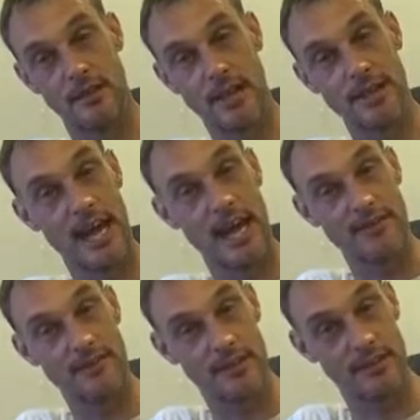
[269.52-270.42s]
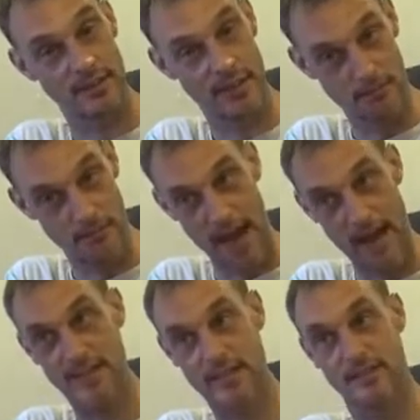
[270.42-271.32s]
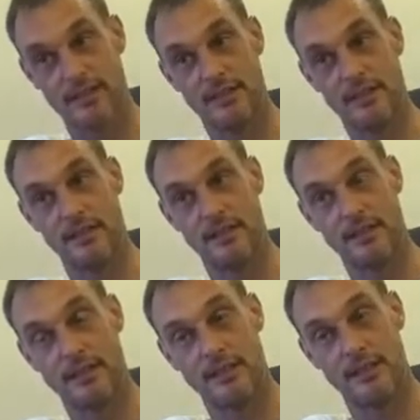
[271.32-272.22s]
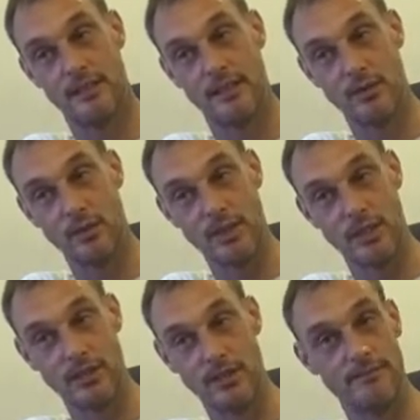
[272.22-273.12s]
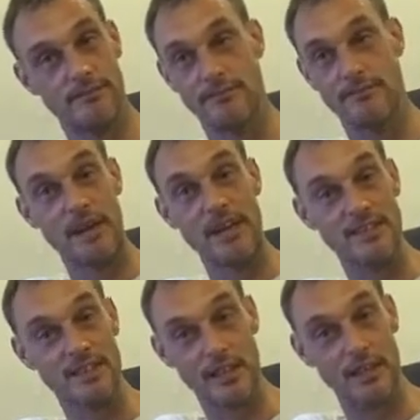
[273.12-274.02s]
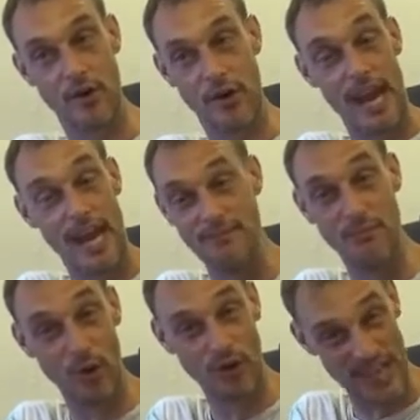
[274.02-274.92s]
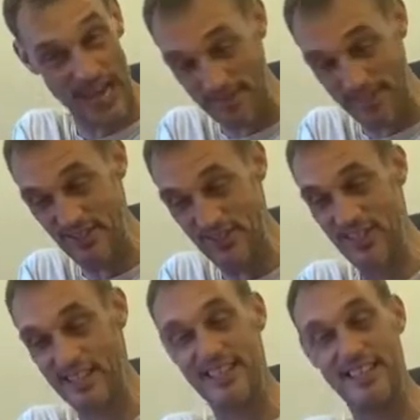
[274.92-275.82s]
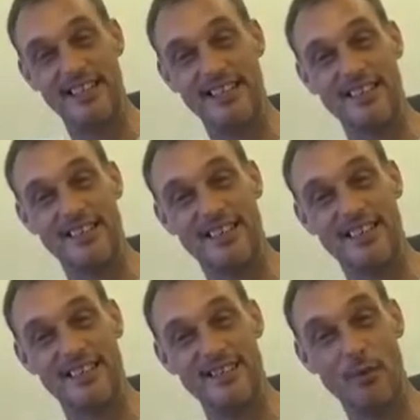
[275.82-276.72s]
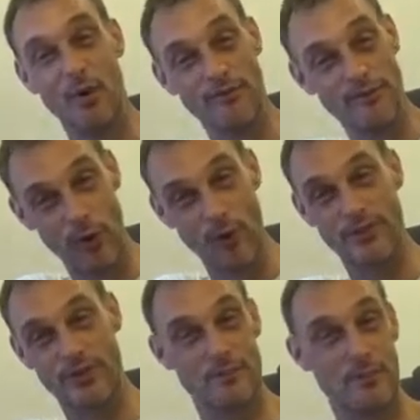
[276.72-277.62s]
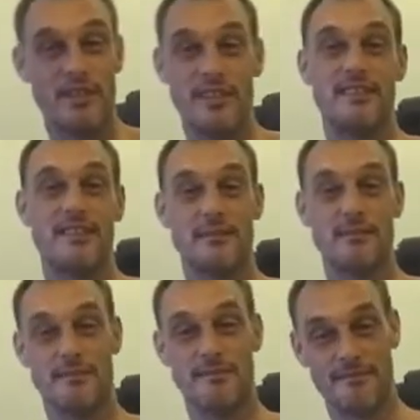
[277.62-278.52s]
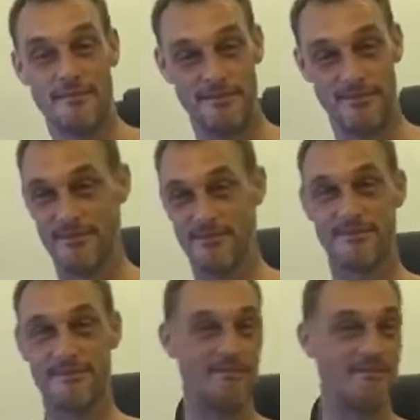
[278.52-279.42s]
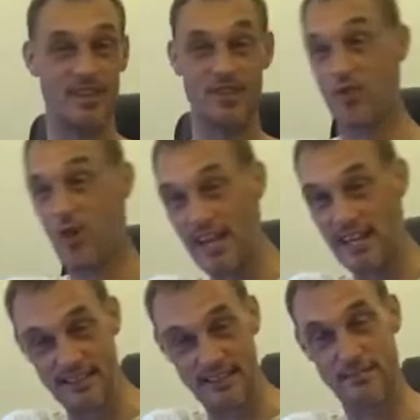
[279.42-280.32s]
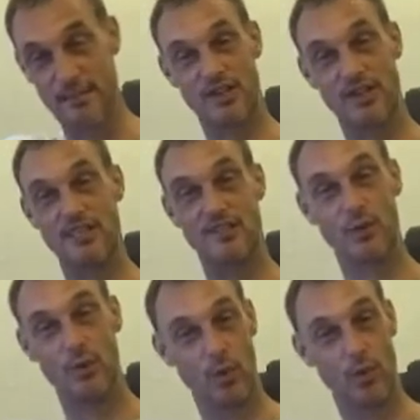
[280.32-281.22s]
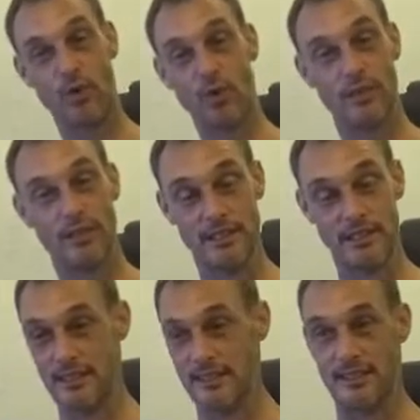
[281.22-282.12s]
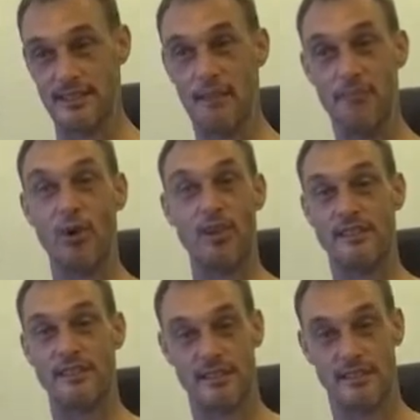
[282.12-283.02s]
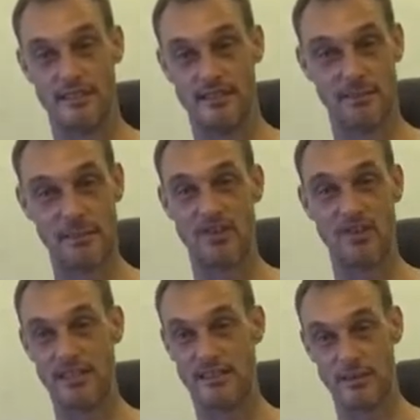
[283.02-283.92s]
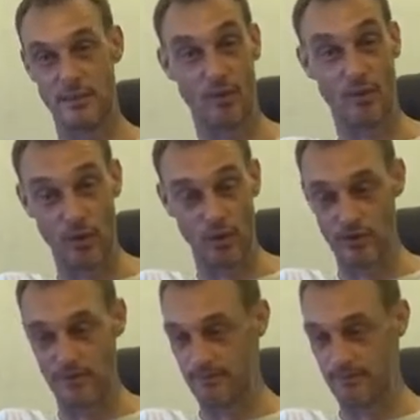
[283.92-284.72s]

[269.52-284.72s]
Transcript: that have some mass will basically create more damage the more force that's put into them. A train smashing into a wall, a bullet smashing into a wall.